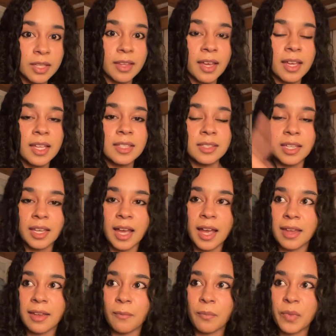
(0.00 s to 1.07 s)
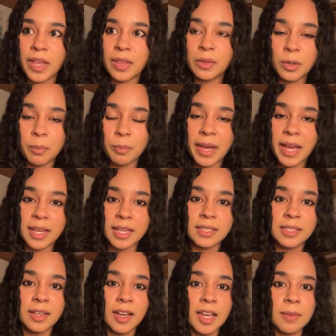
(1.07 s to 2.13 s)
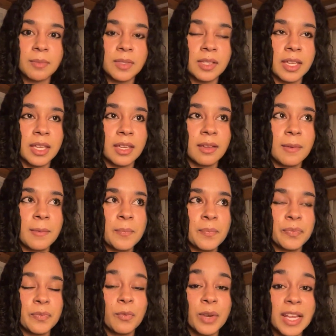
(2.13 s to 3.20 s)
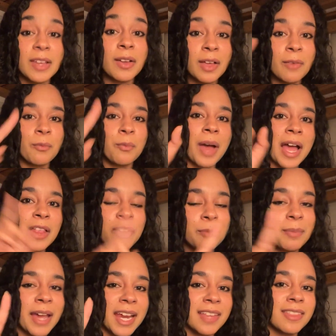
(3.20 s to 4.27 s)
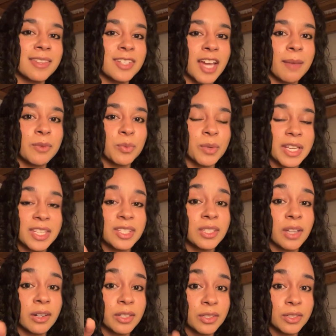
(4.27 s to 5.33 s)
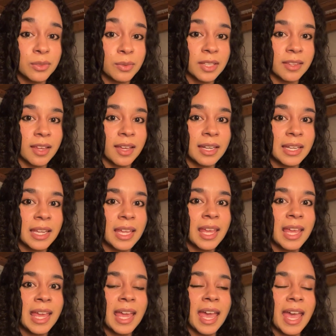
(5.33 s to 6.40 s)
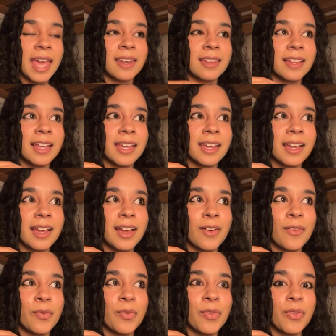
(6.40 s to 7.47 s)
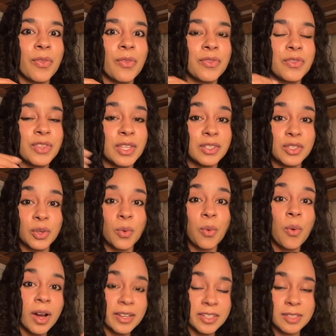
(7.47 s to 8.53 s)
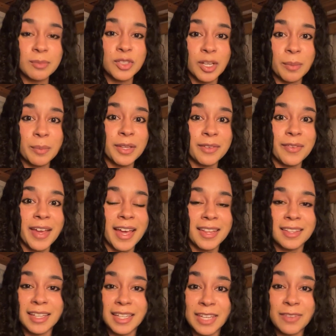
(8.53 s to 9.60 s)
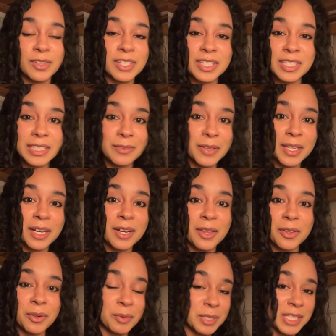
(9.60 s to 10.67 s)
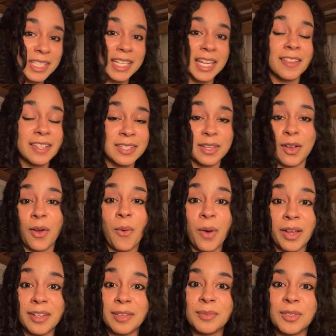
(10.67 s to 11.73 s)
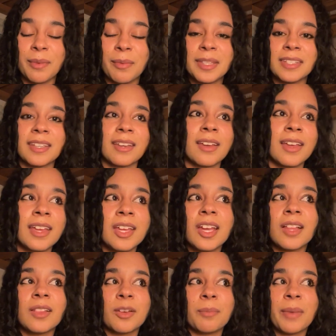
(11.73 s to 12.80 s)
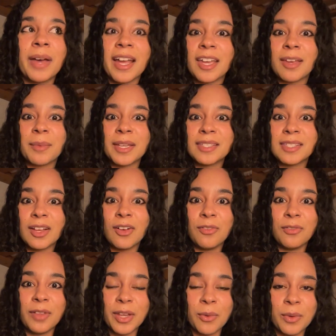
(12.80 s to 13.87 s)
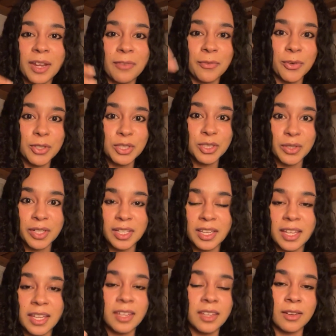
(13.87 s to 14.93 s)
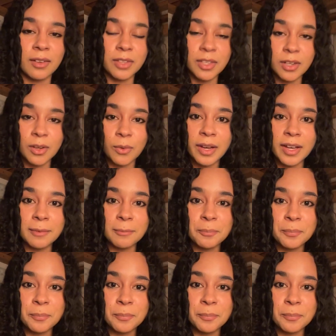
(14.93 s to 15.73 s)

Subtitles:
that, it's like I look back at times, like, when I look back at the times when I started doing that, and, like, the quantum jumps I've had, like, even just living in another state, that's like a quantum jump. It's like, look back at myself, like, when I first started, like, you know what?